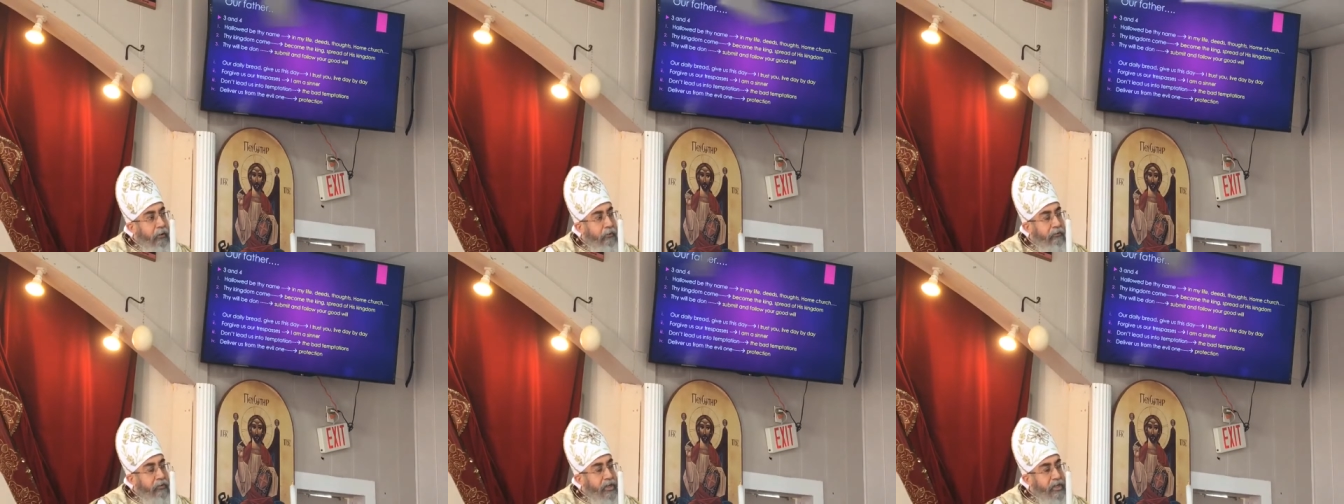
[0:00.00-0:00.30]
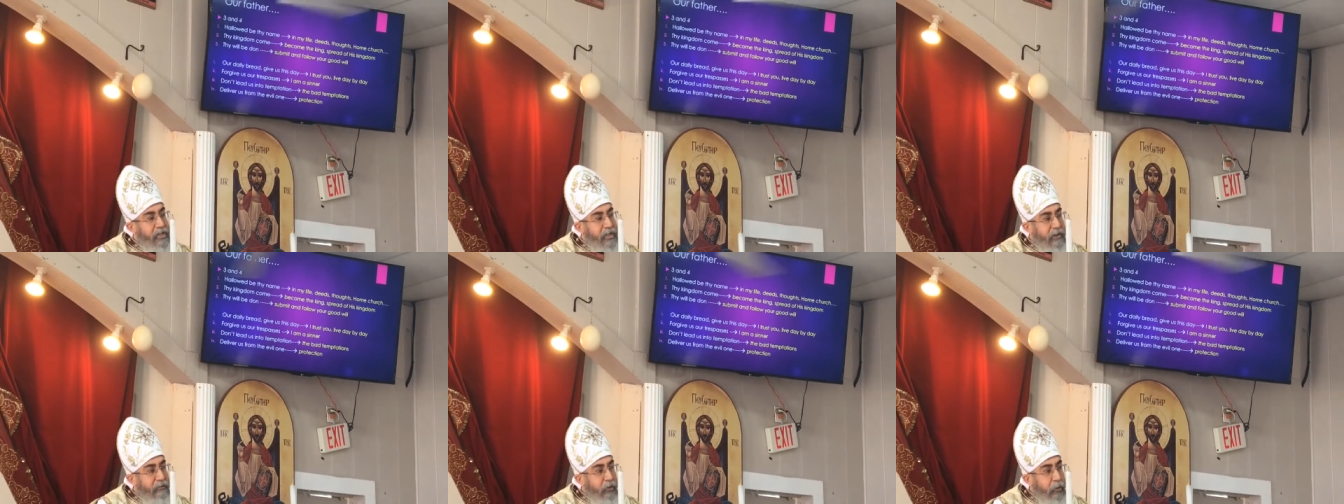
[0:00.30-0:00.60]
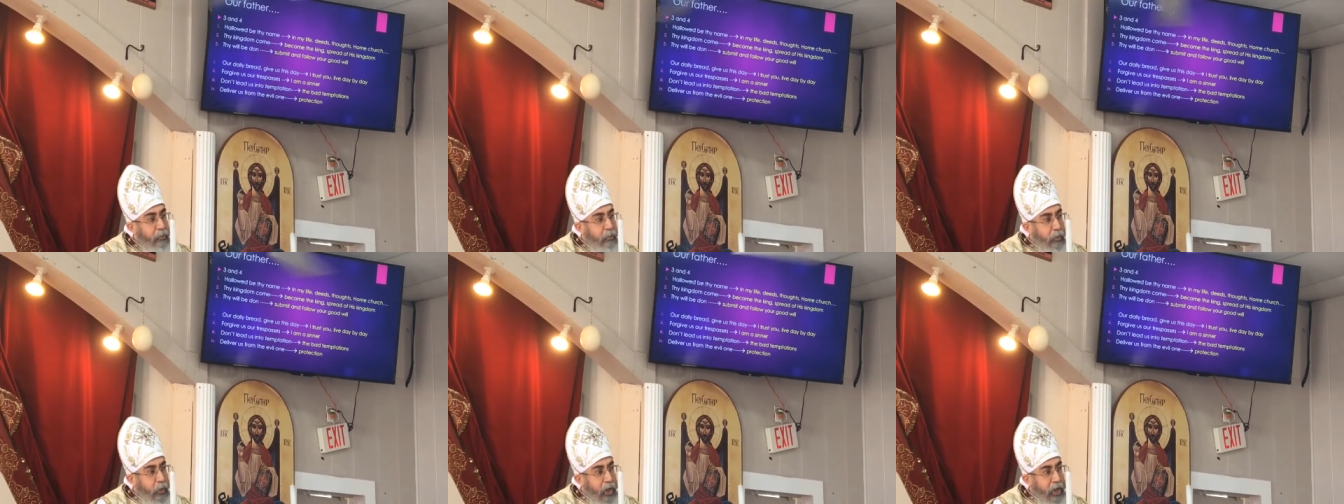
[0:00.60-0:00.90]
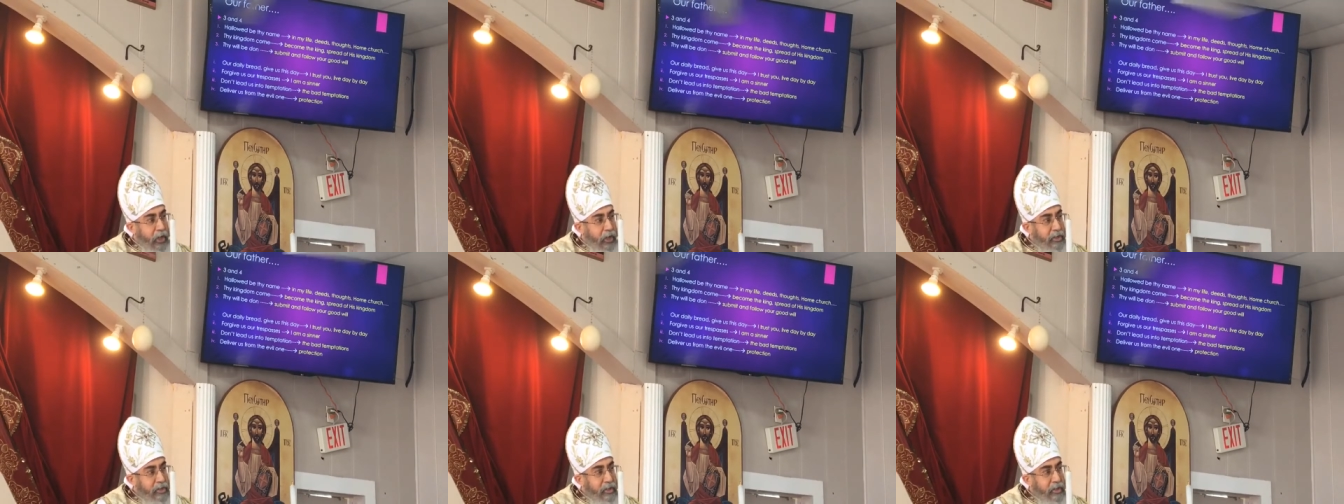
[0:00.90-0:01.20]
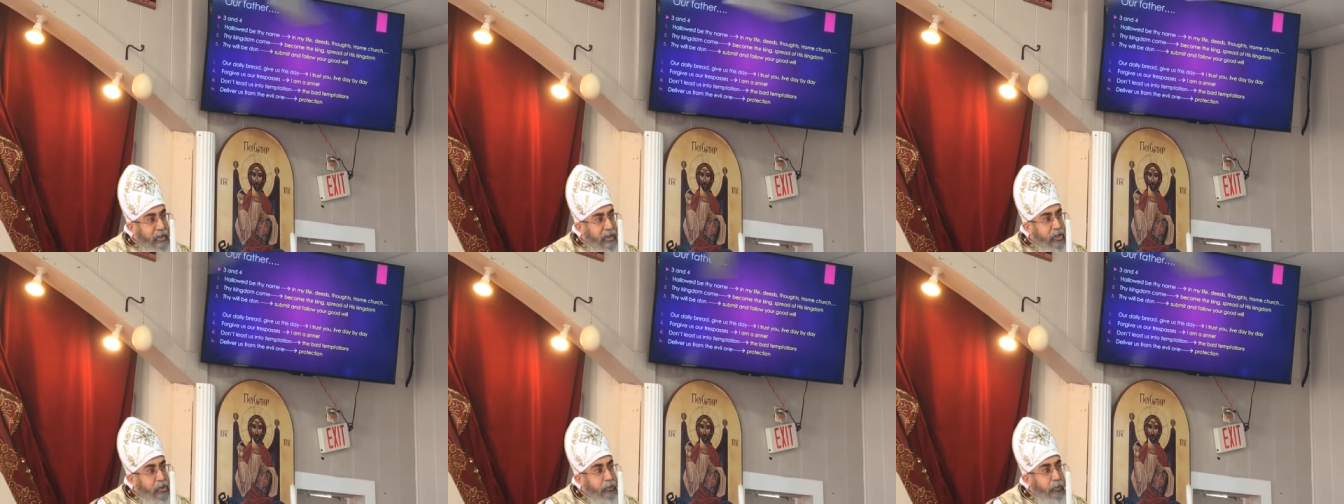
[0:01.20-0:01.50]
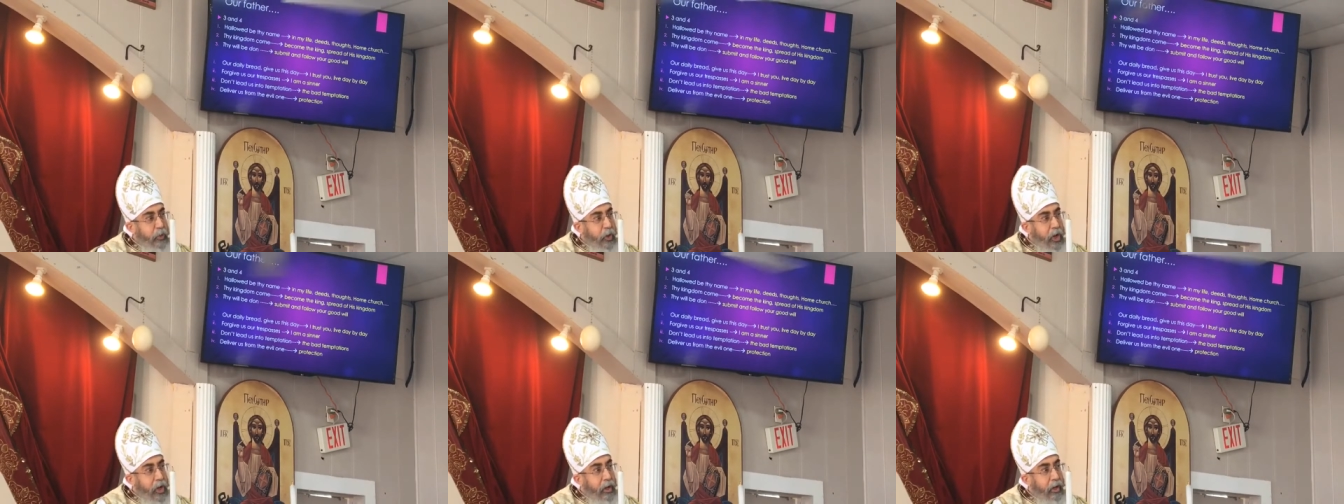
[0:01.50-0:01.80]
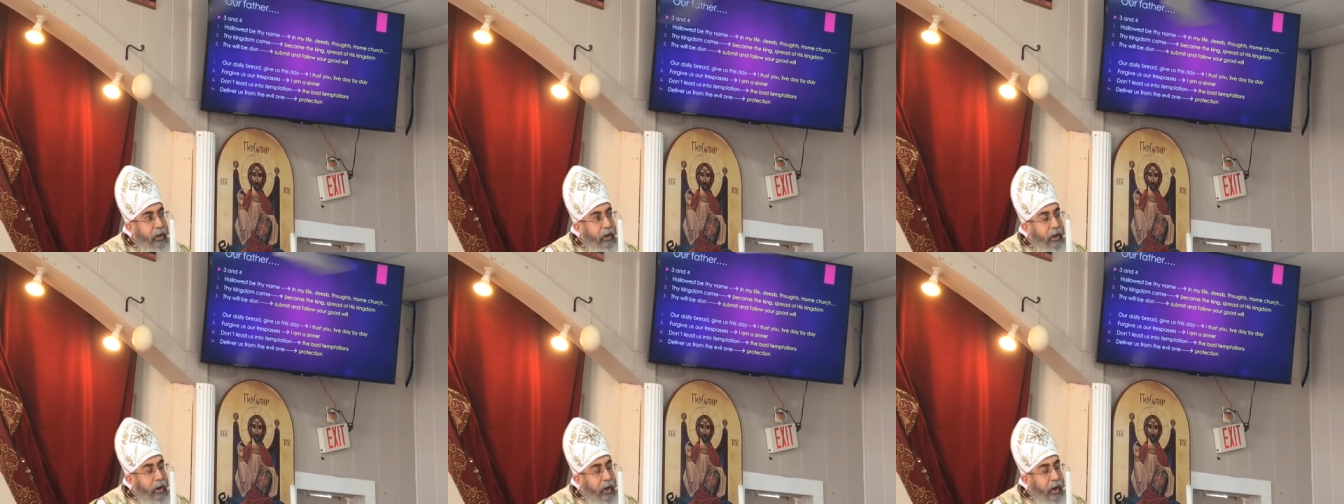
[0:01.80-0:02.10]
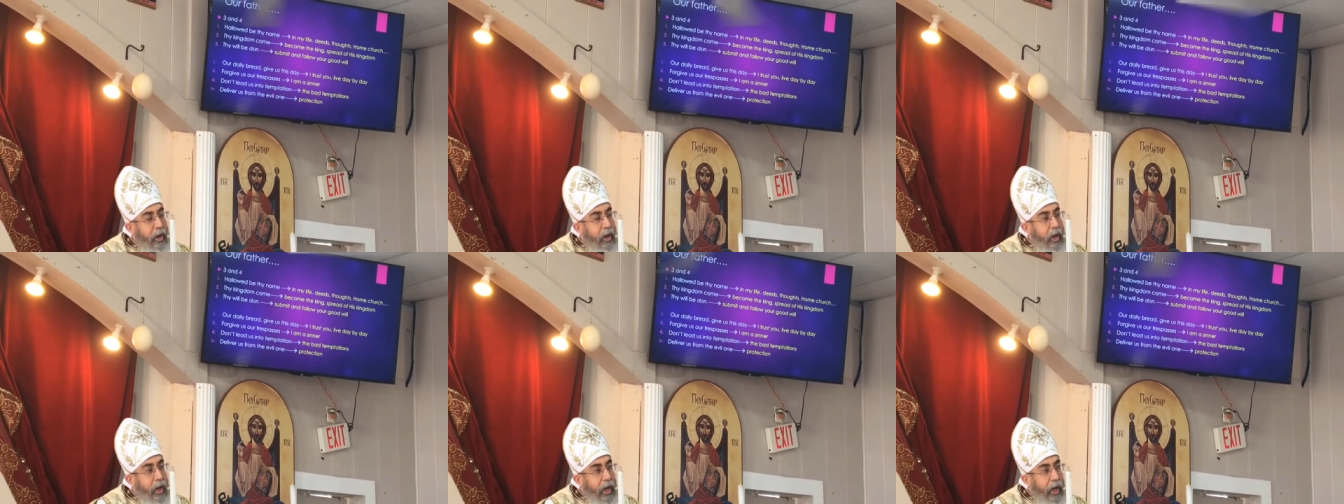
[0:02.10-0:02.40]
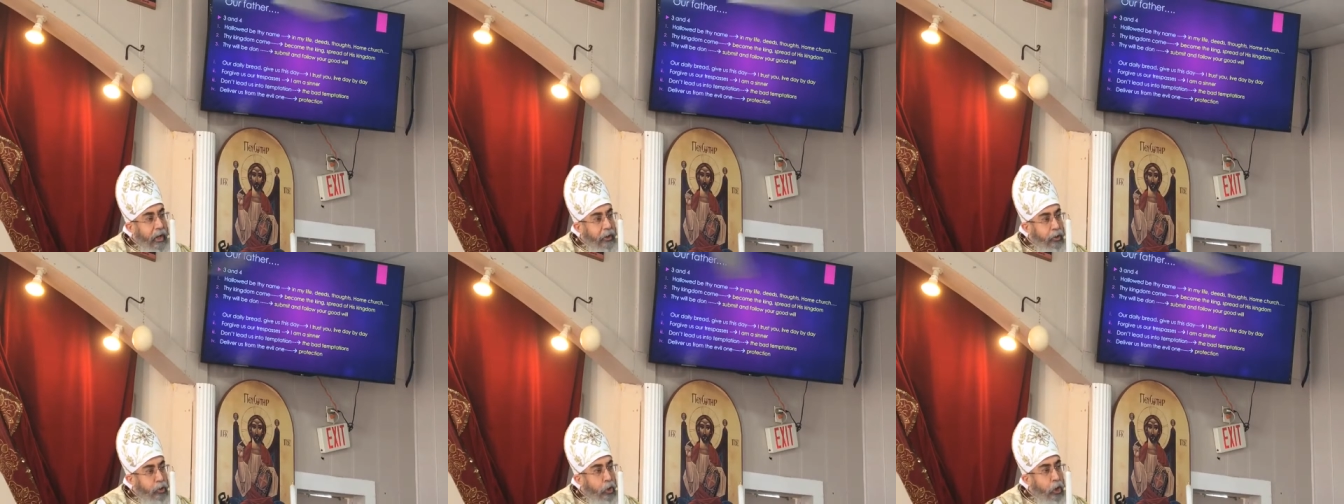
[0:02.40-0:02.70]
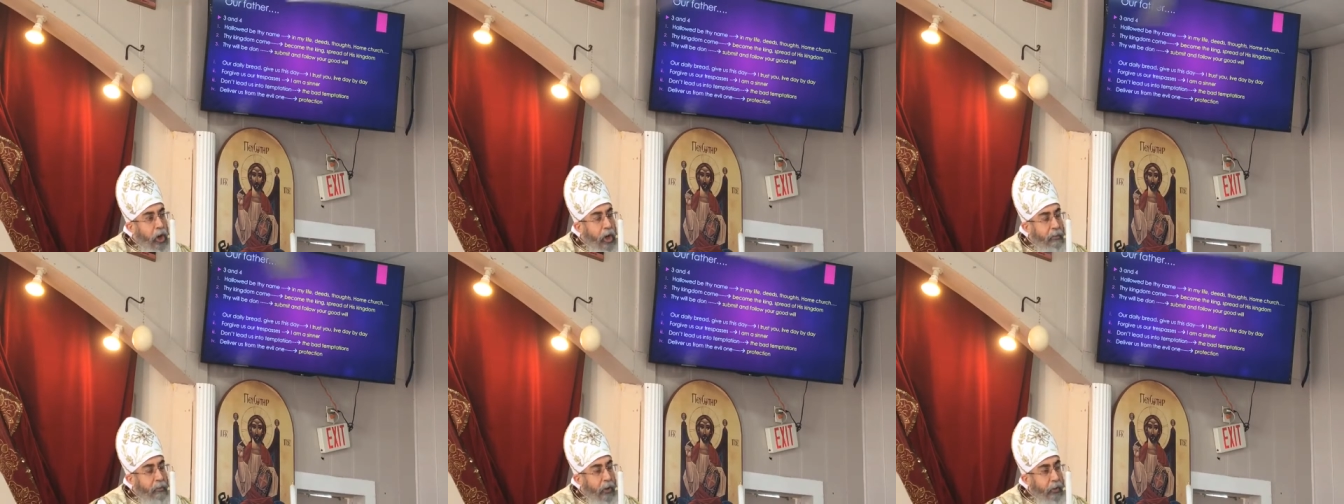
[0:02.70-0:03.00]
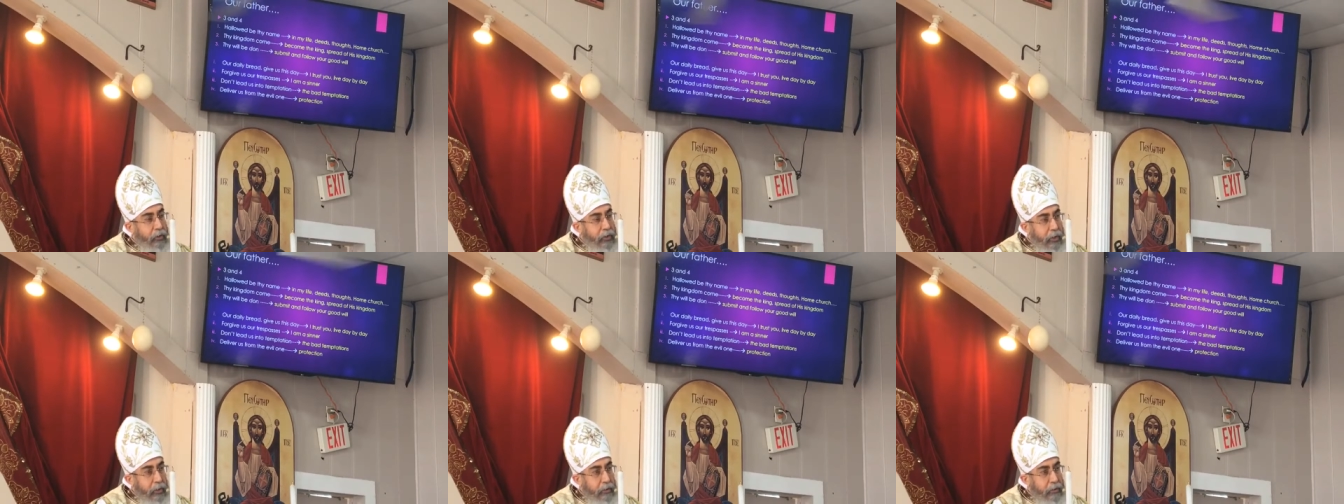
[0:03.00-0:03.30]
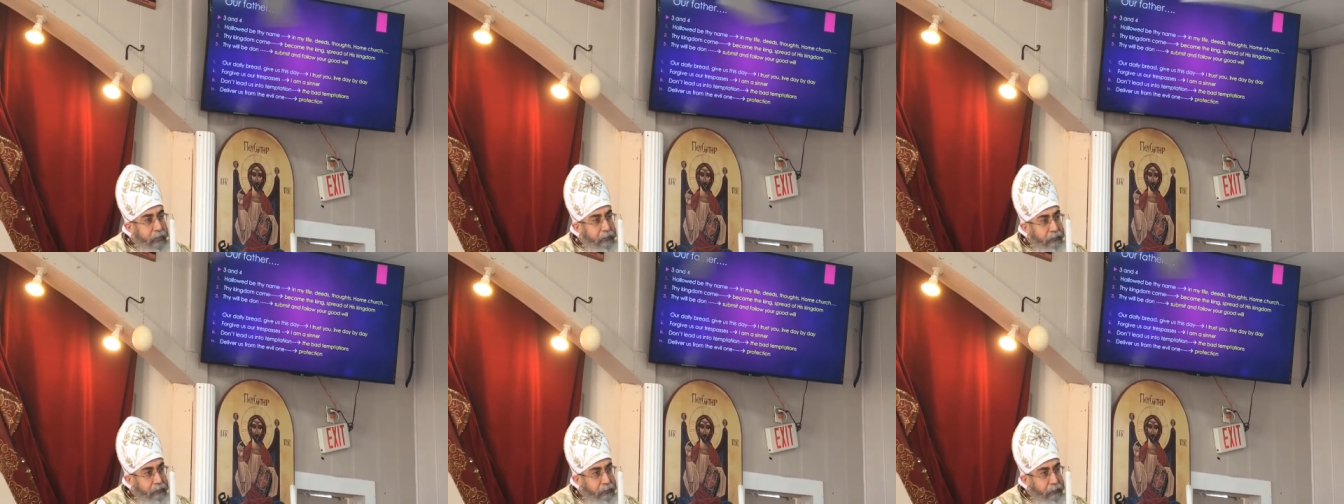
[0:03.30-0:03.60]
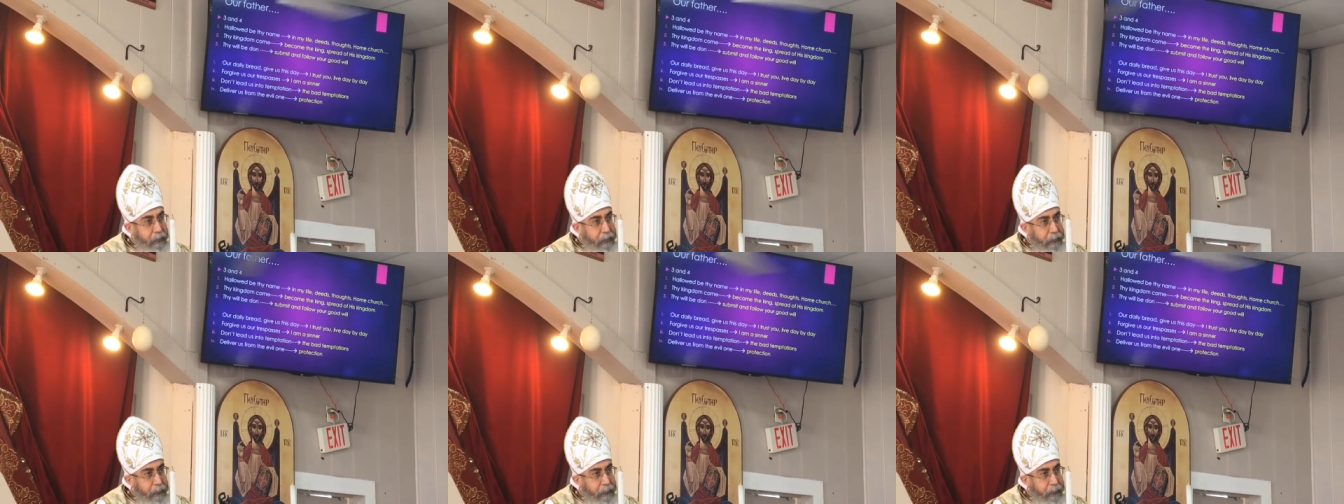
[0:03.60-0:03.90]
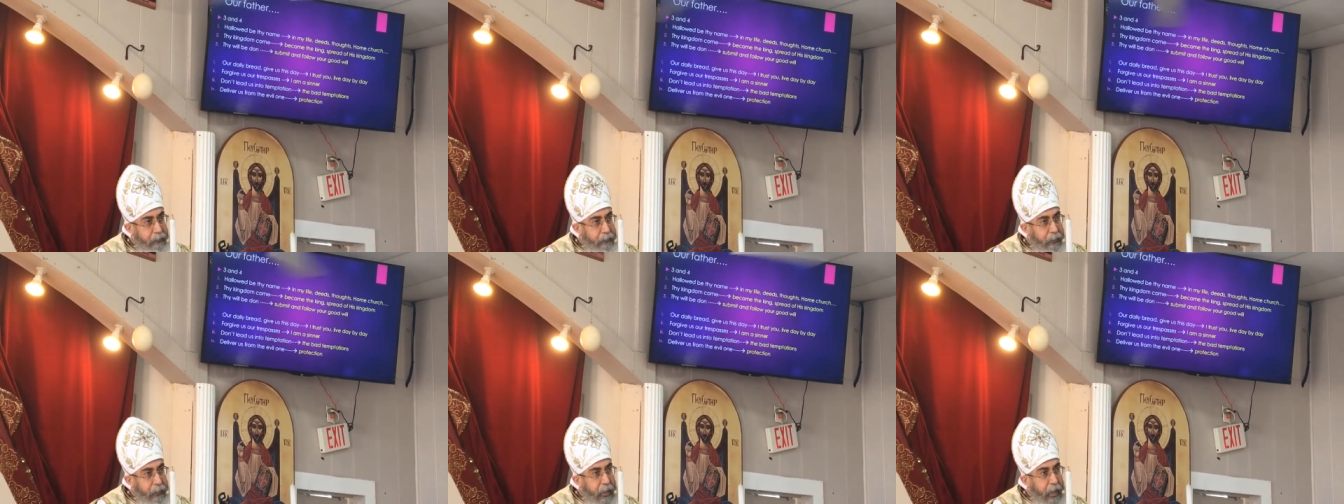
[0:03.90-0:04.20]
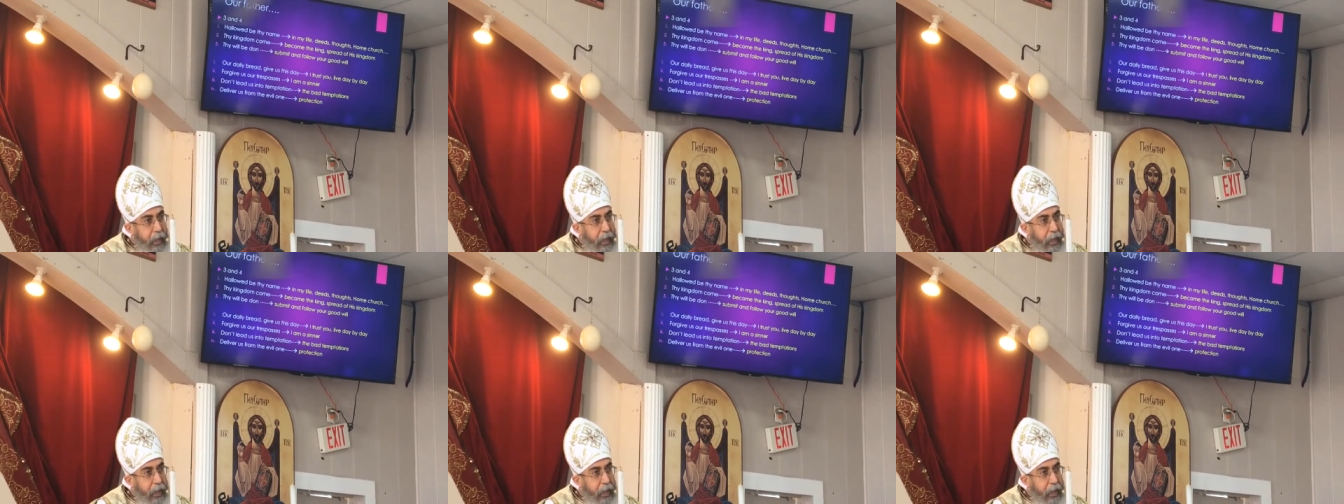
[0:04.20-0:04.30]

of the seven prayers in this prayer, and talk about it.